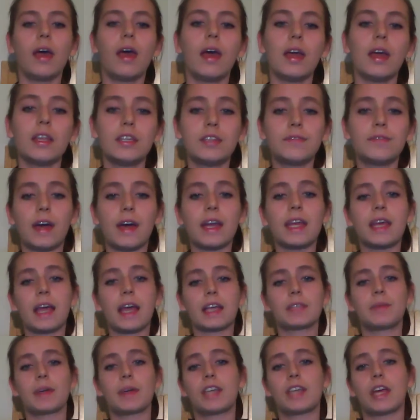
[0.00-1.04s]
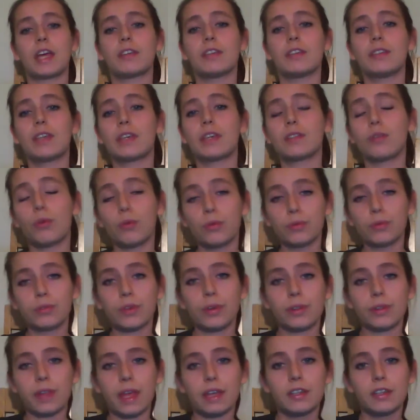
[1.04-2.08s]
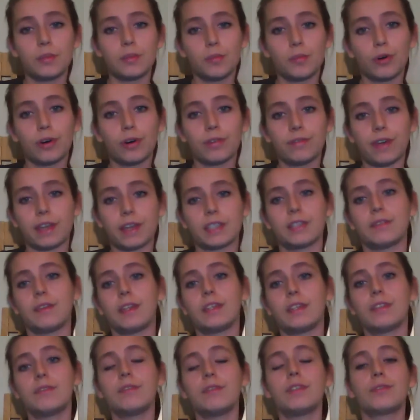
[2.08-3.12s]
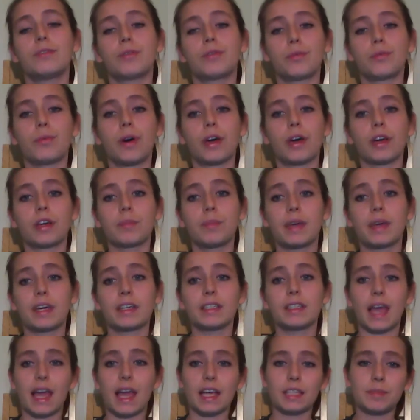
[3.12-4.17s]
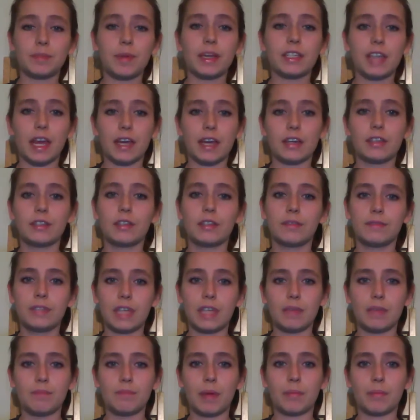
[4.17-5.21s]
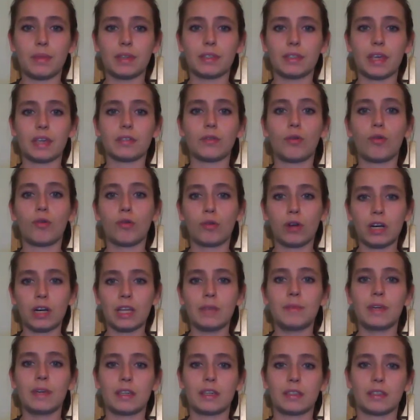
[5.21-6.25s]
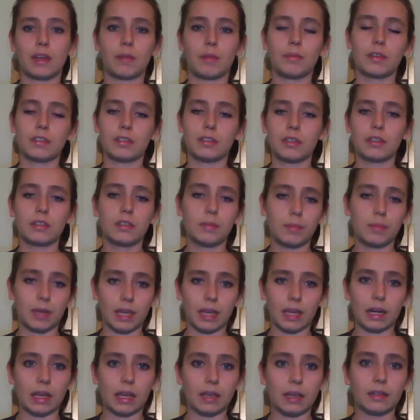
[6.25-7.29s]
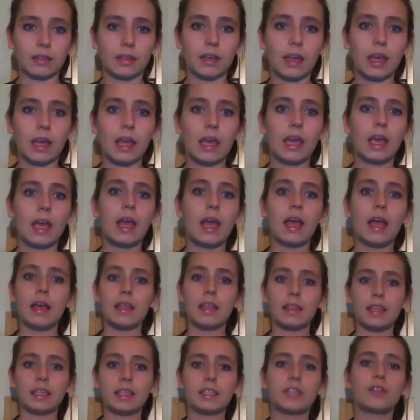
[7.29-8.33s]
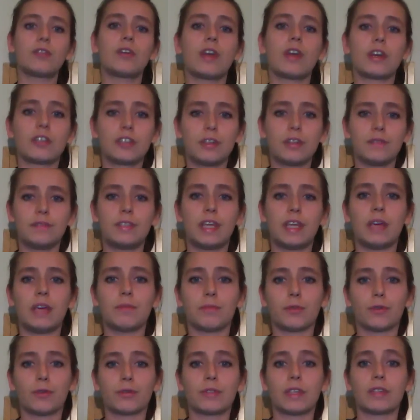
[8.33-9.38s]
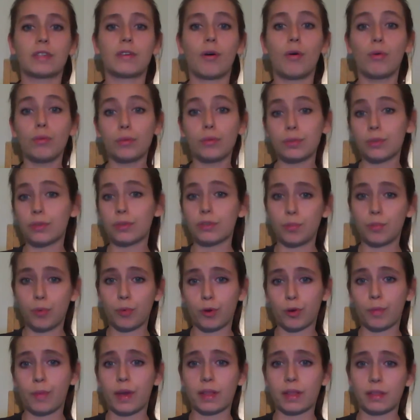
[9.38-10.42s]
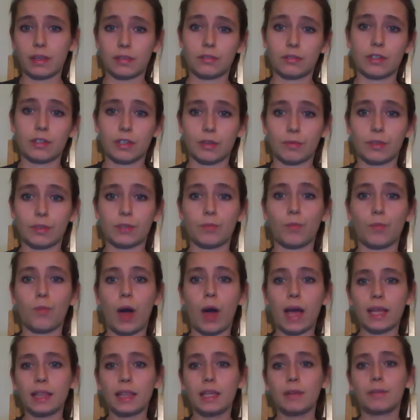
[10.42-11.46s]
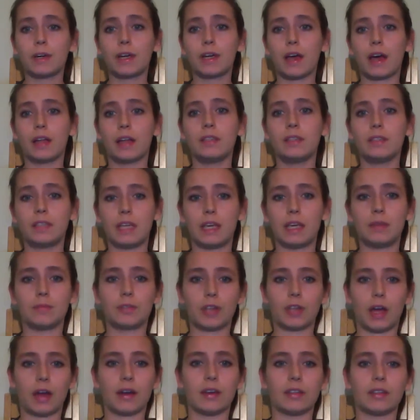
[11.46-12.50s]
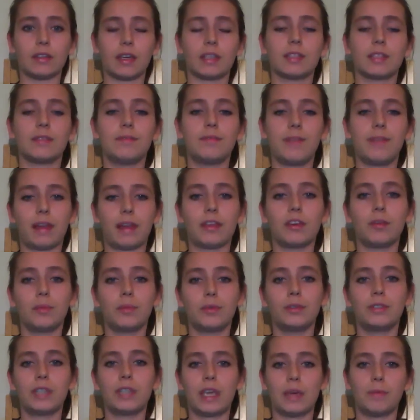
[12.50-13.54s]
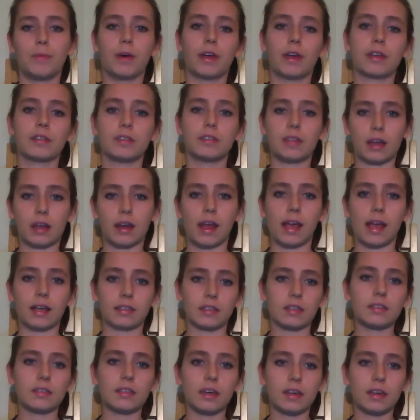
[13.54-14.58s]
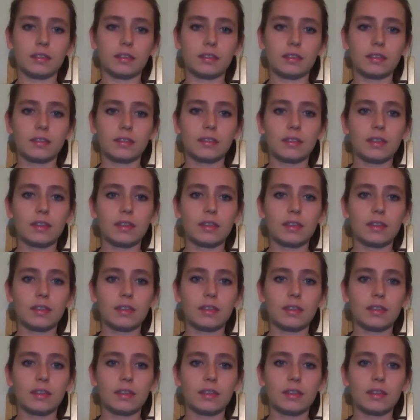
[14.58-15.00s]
Defining expectations has also led to more effective individual work because expectations of team members has already been established since the beginning. This introduction of team rules is also supported by literature which widely regards team charters as a valuable teamwork starter exercise.